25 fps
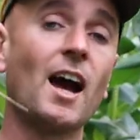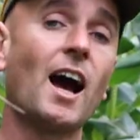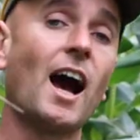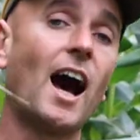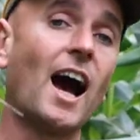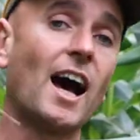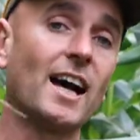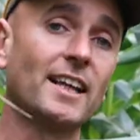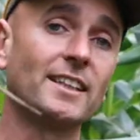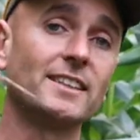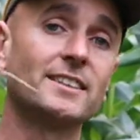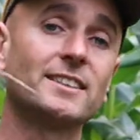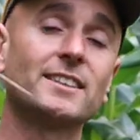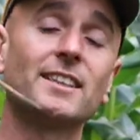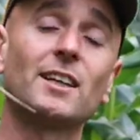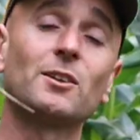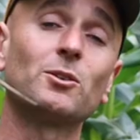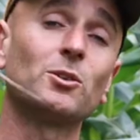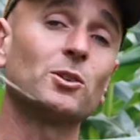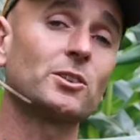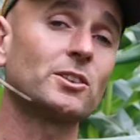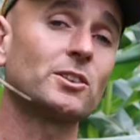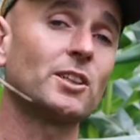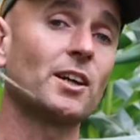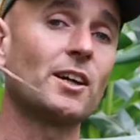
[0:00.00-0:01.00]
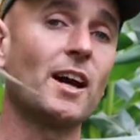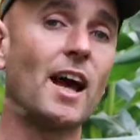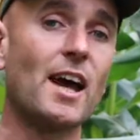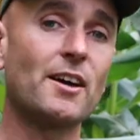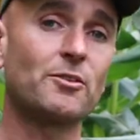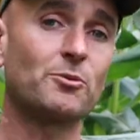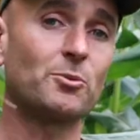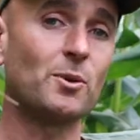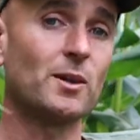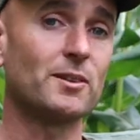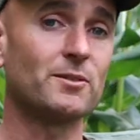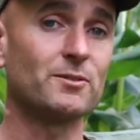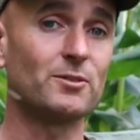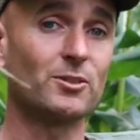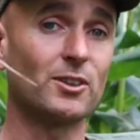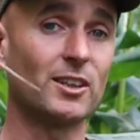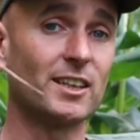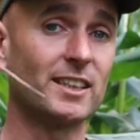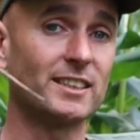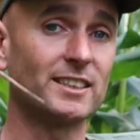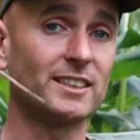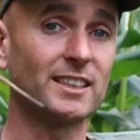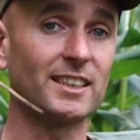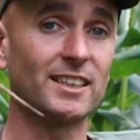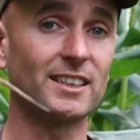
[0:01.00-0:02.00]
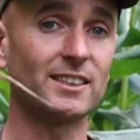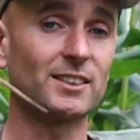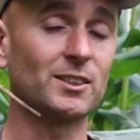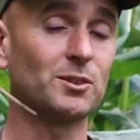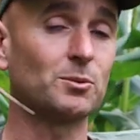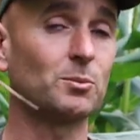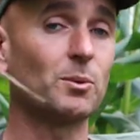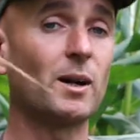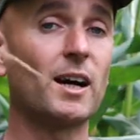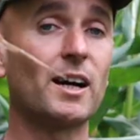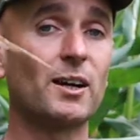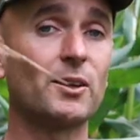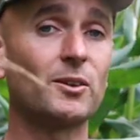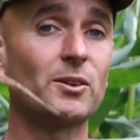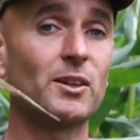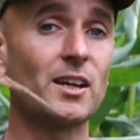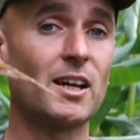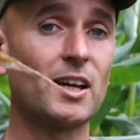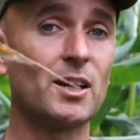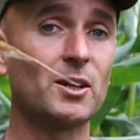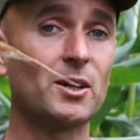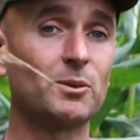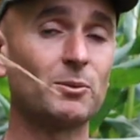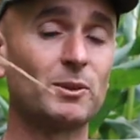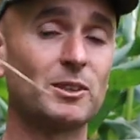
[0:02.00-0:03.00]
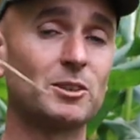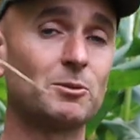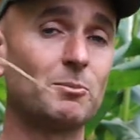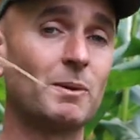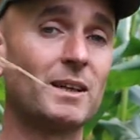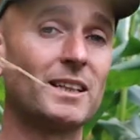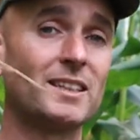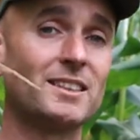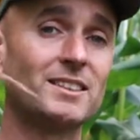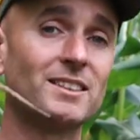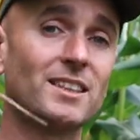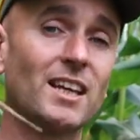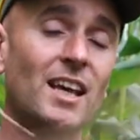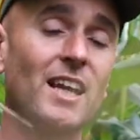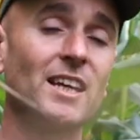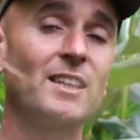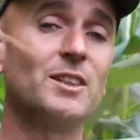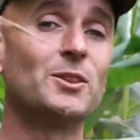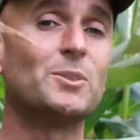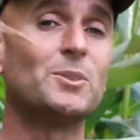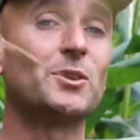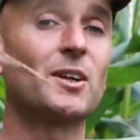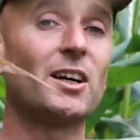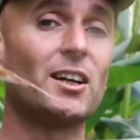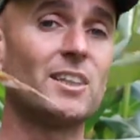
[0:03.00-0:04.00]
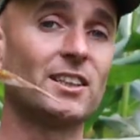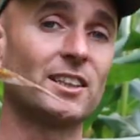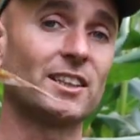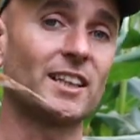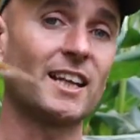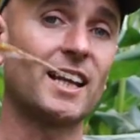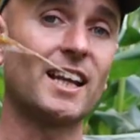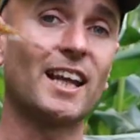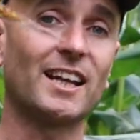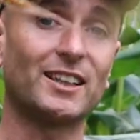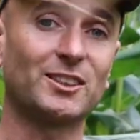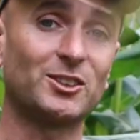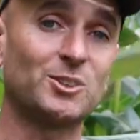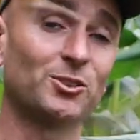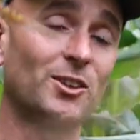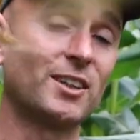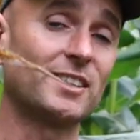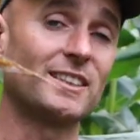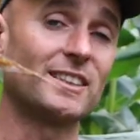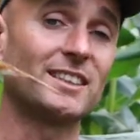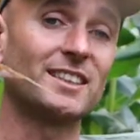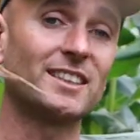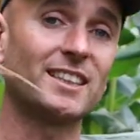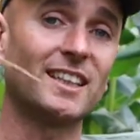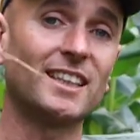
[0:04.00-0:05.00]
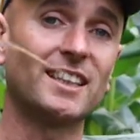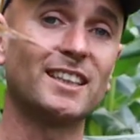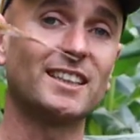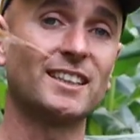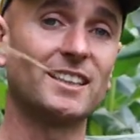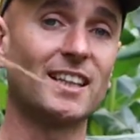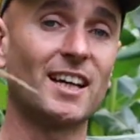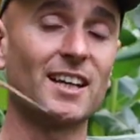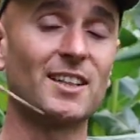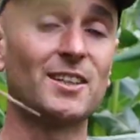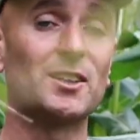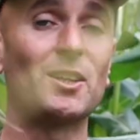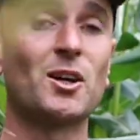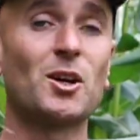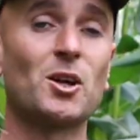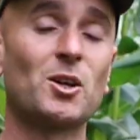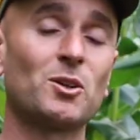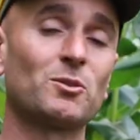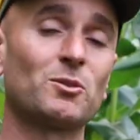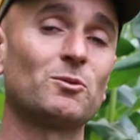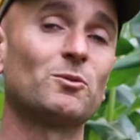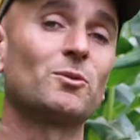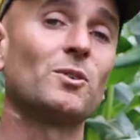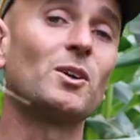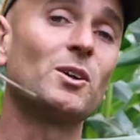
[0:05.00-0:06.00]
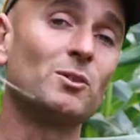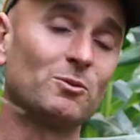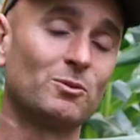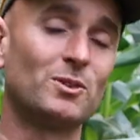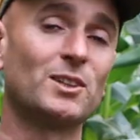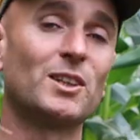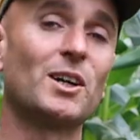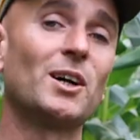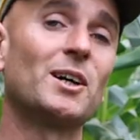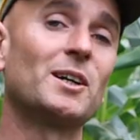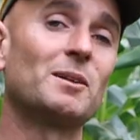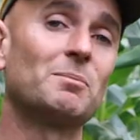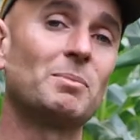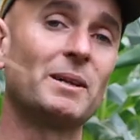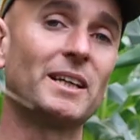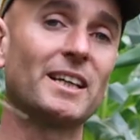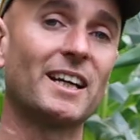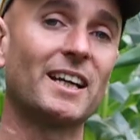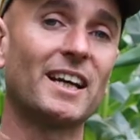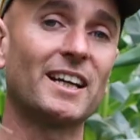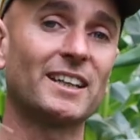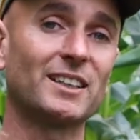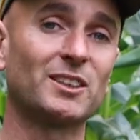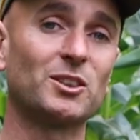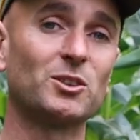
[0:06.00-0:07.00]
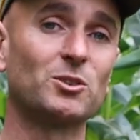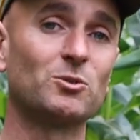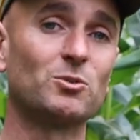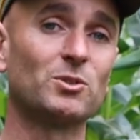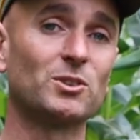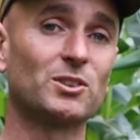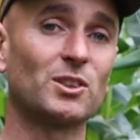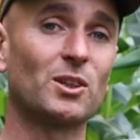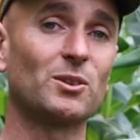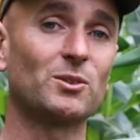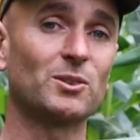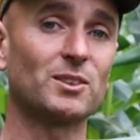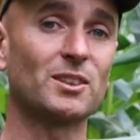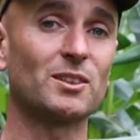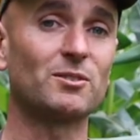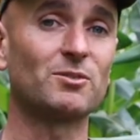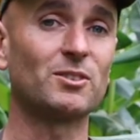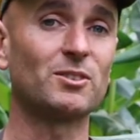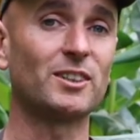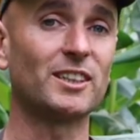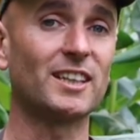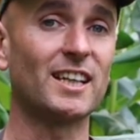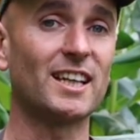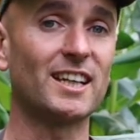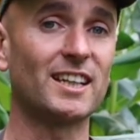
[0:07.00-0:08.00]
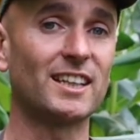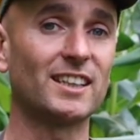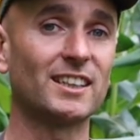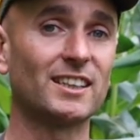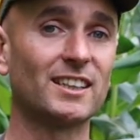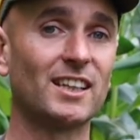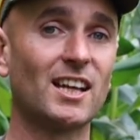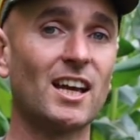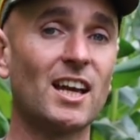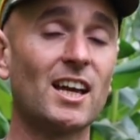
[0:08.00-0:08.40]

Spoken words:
And they're also F1 varieties as well, which means you can't collect your own seed and reliably get good results every year.